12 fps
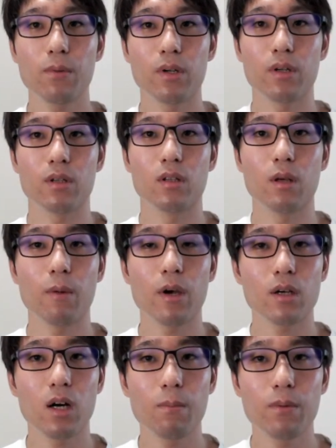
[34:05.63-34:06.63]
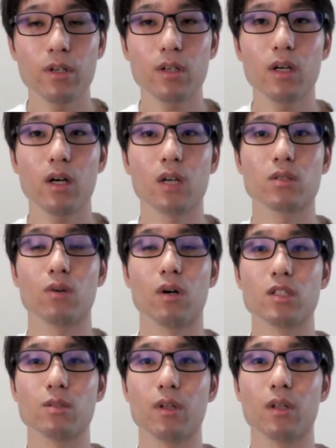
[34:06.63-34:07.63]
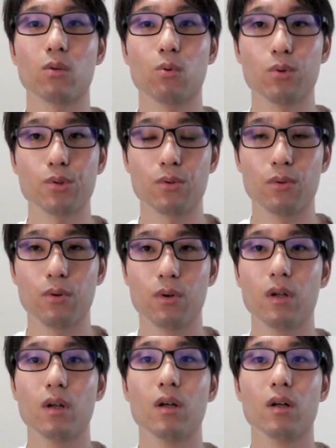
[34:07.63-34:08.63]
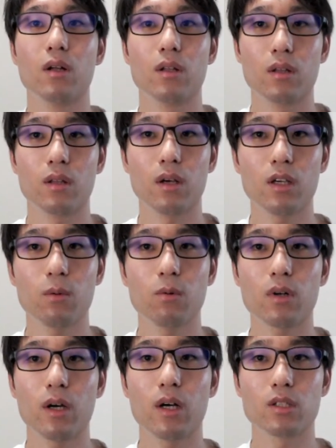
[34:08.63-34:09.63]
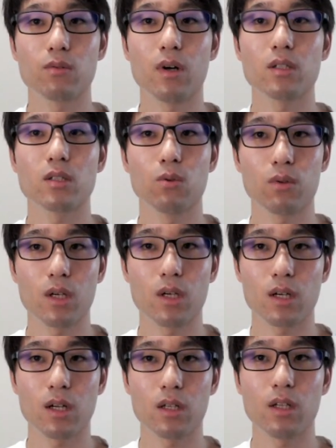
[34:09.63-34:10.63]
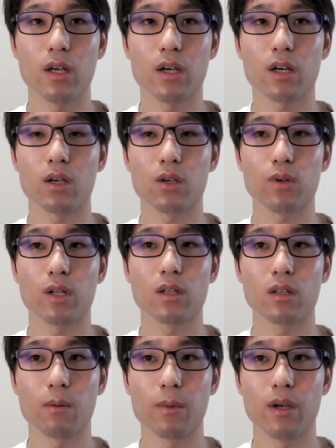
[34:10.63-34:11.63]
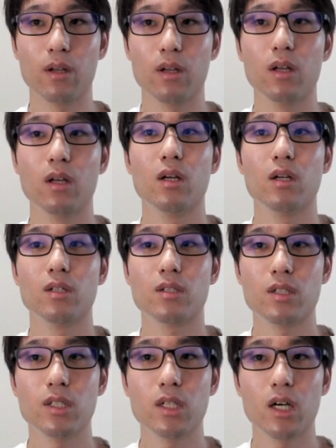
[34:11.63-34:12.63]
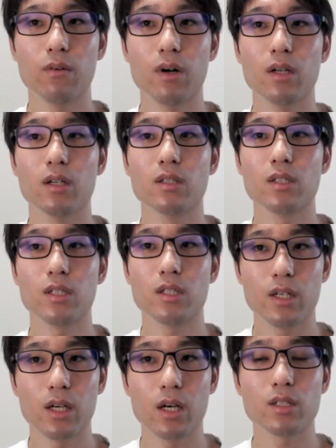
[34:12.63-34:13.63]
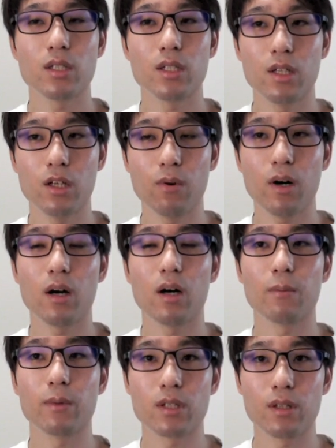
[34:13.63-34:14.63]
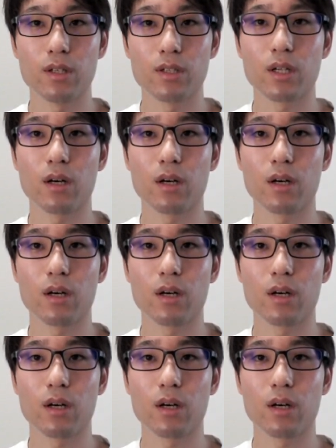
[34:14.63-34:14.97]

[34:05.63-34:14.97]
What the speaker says: When the Demae-can app development started, there was no CI/CD because the environment was not designed for large-scale development.